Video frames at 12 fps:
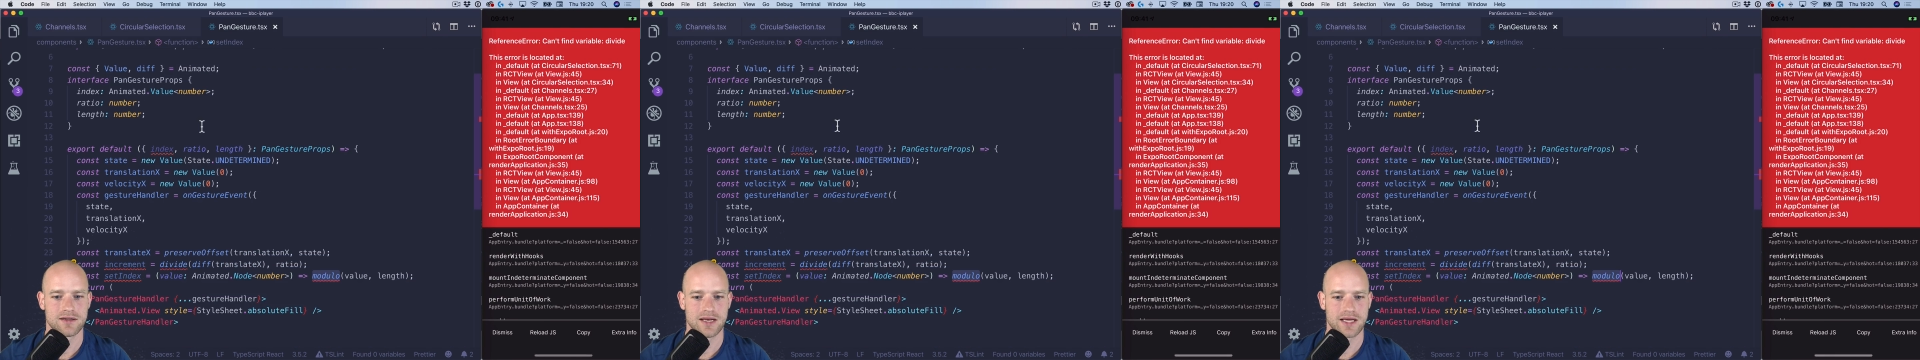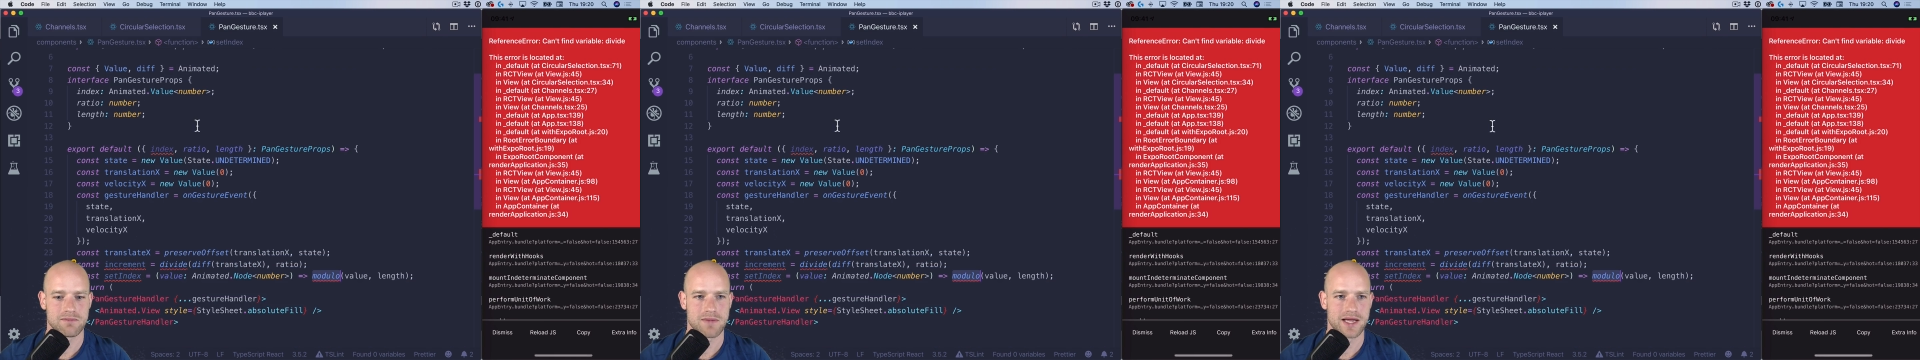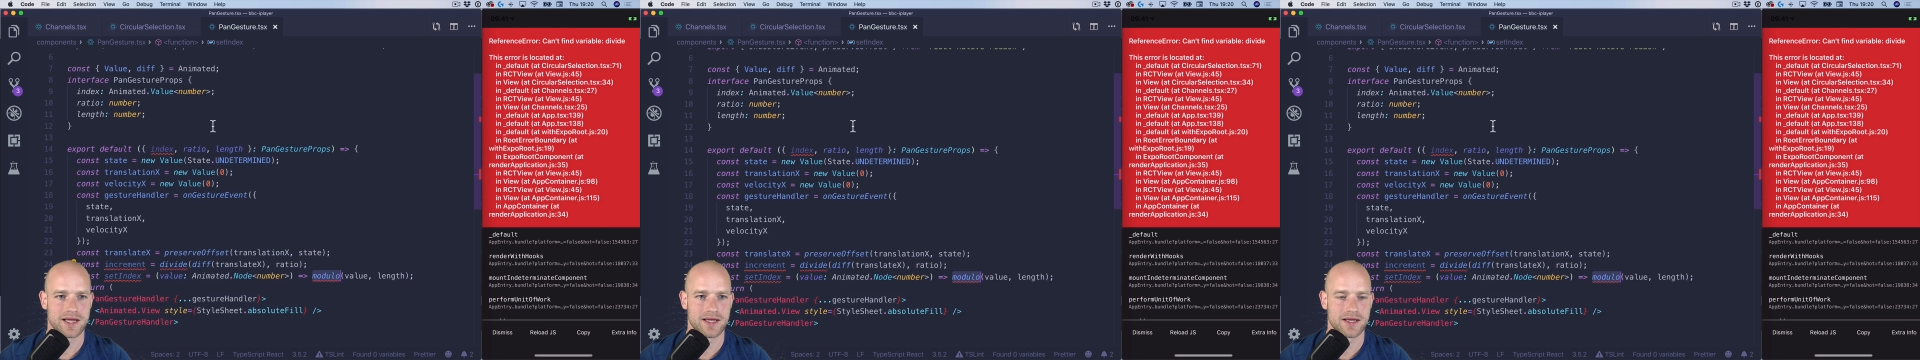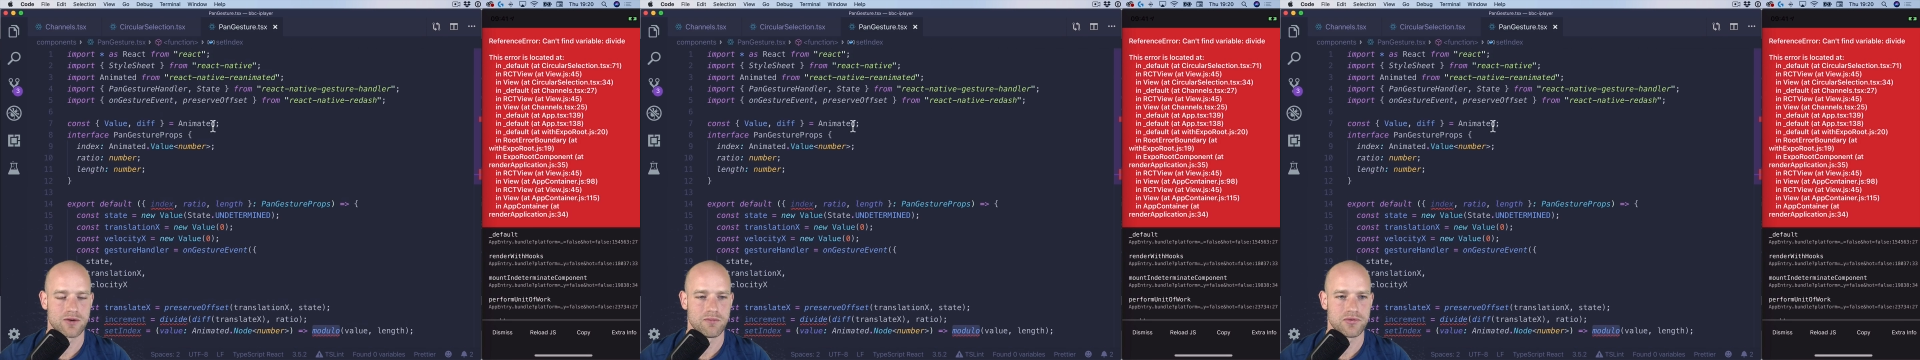Like
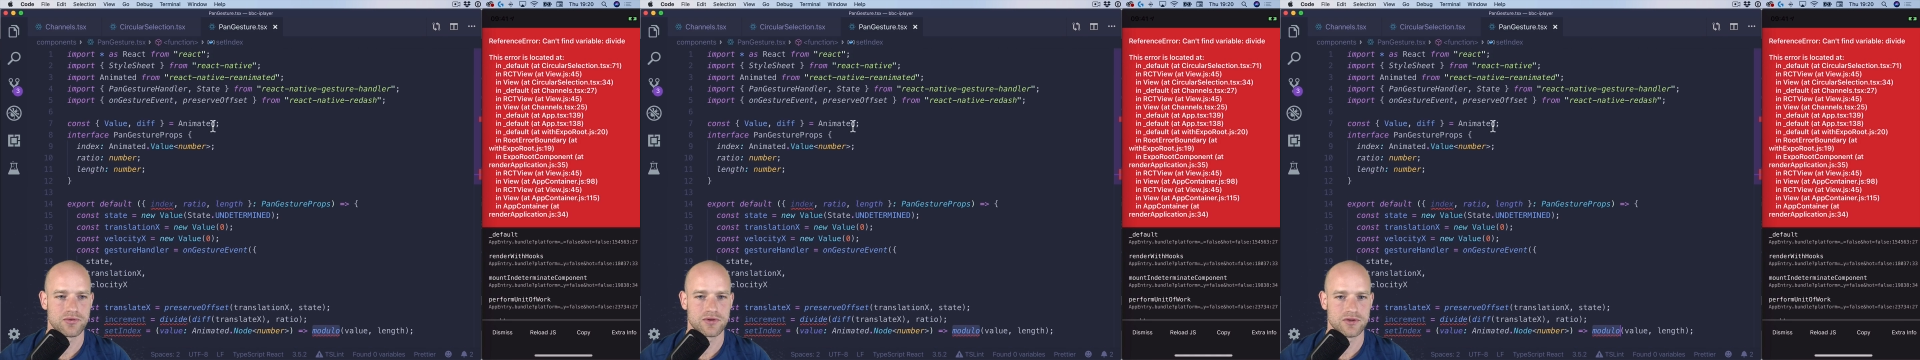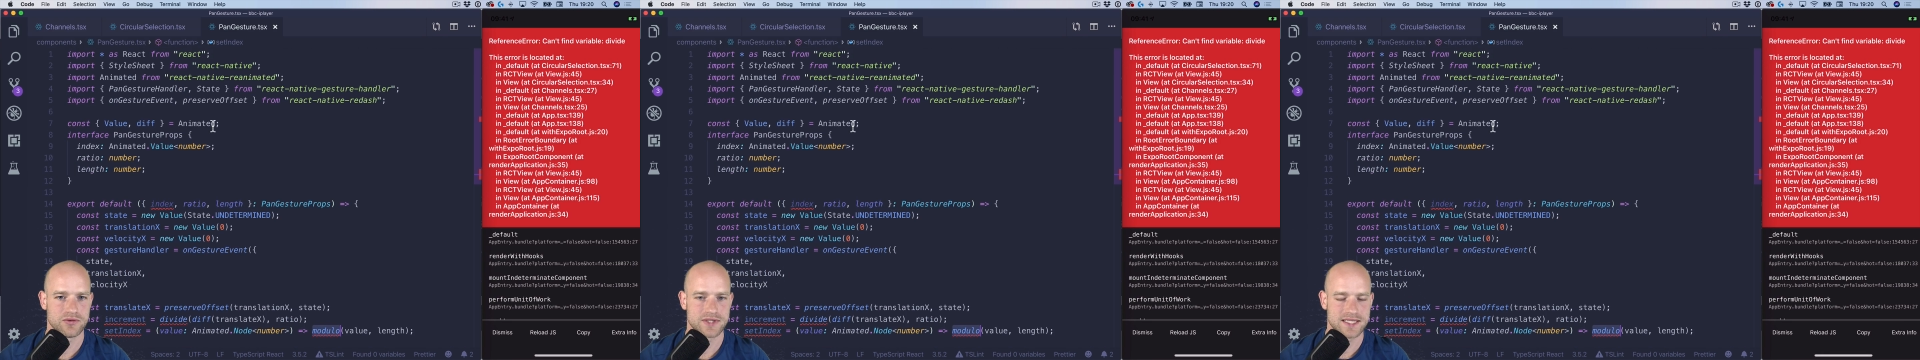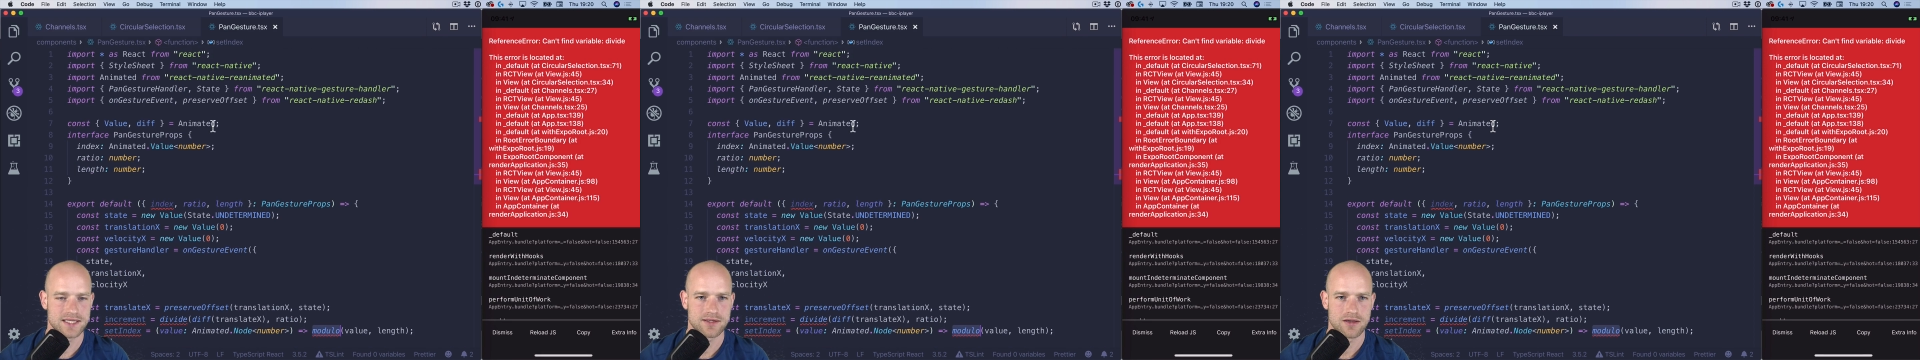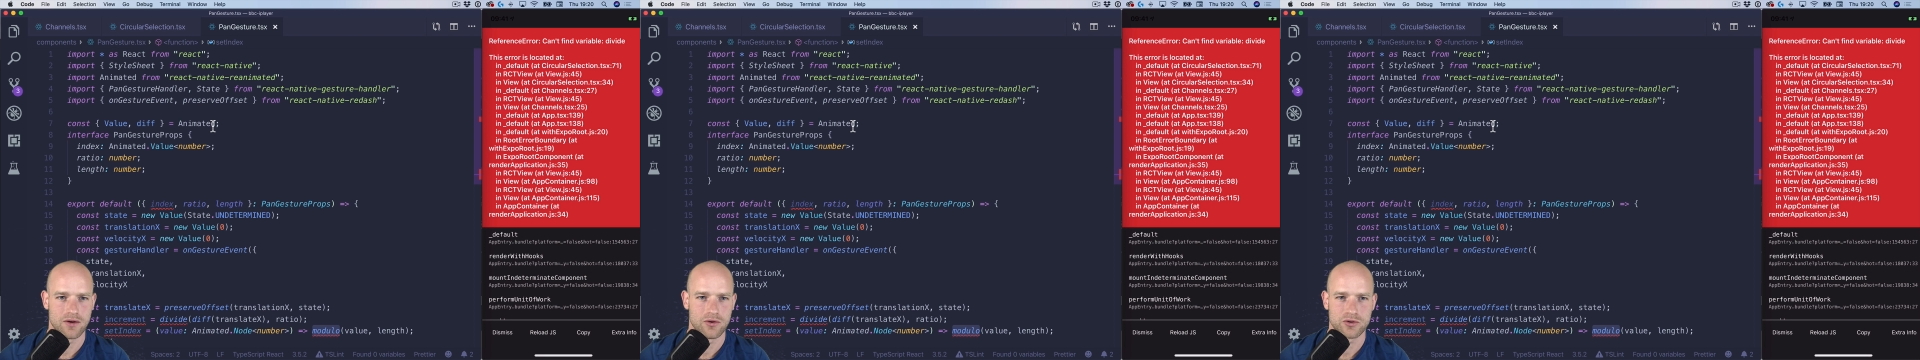my computer, you see
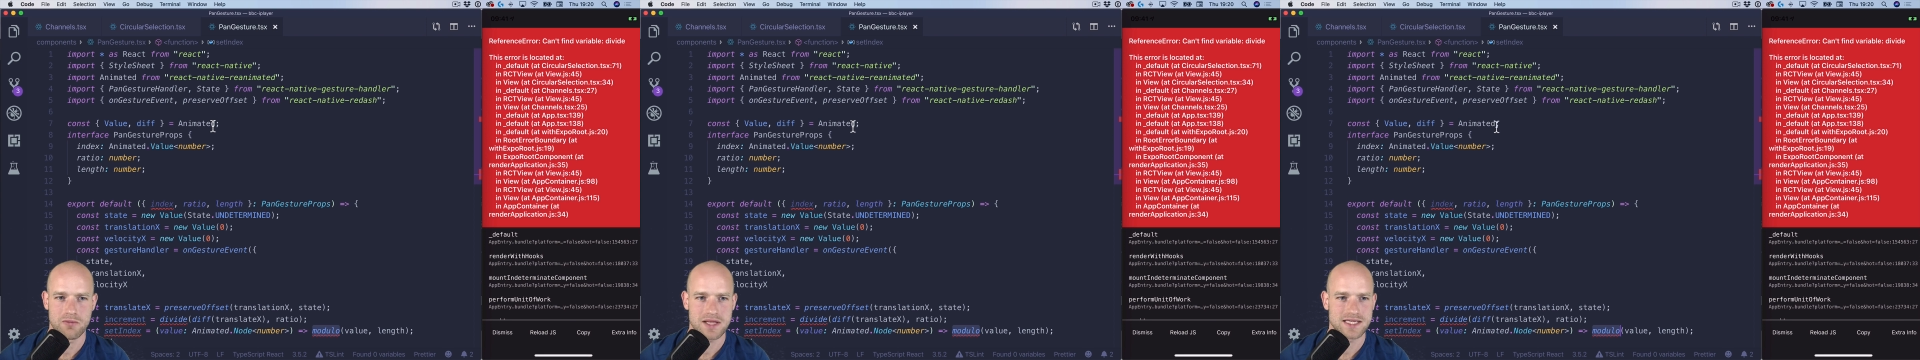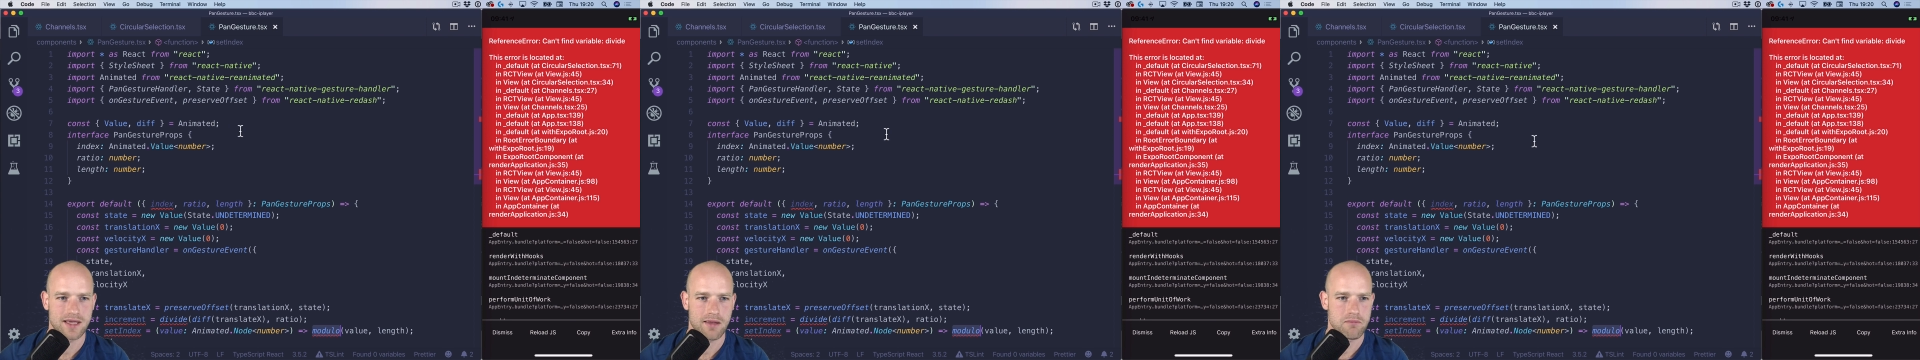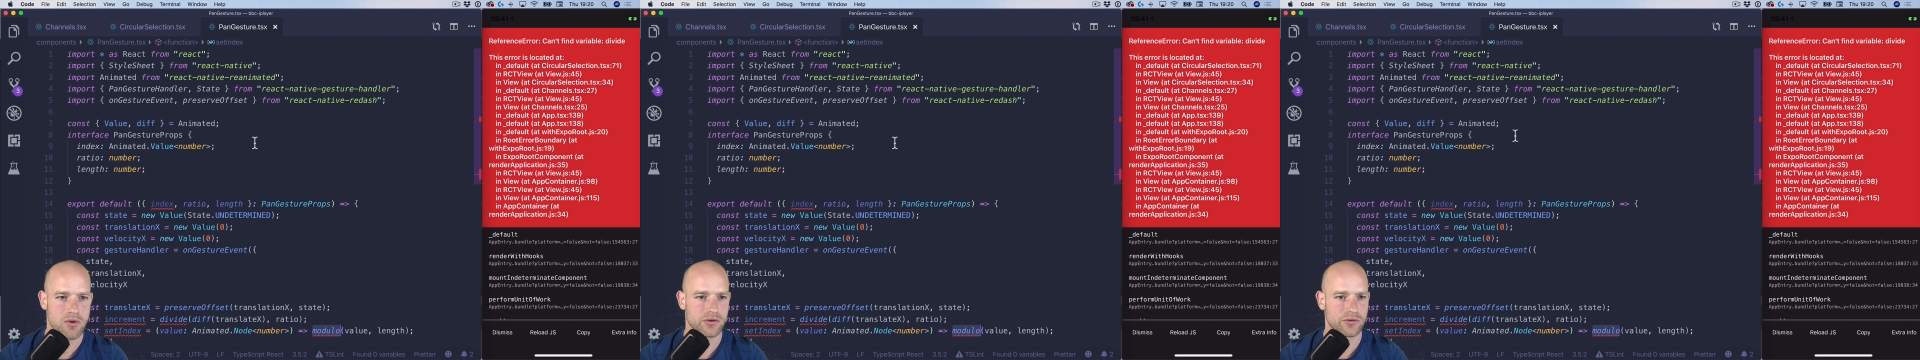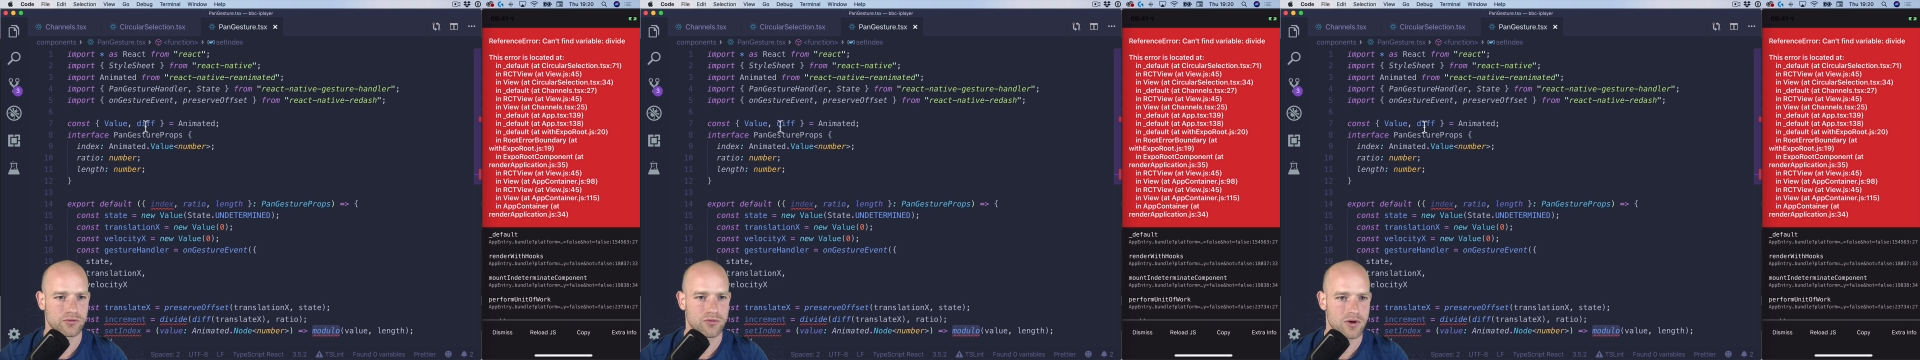the automatic import
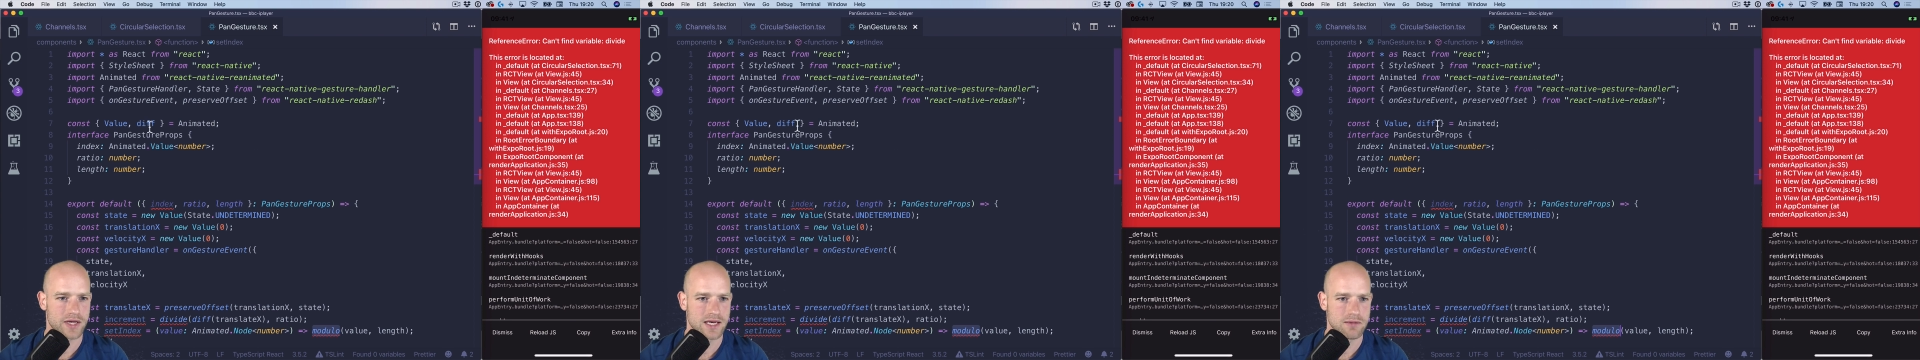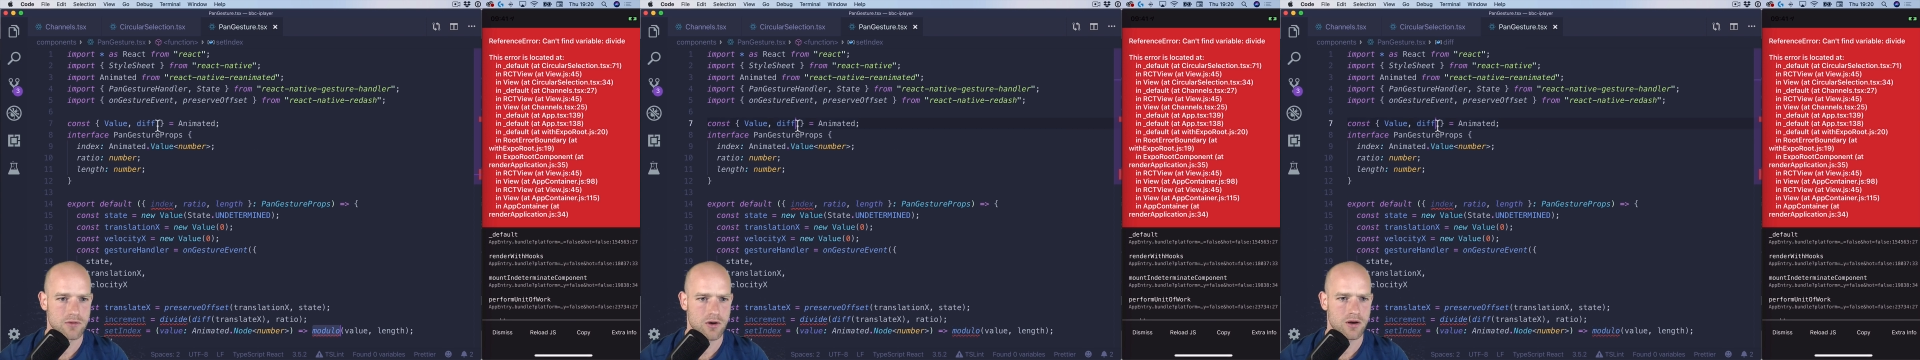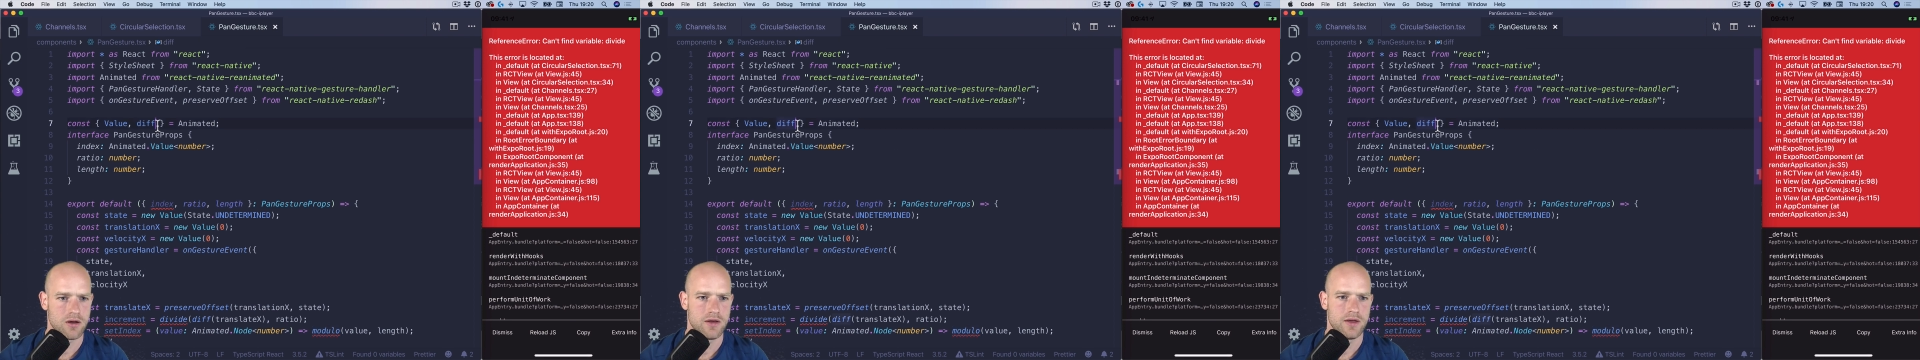don't work anymore.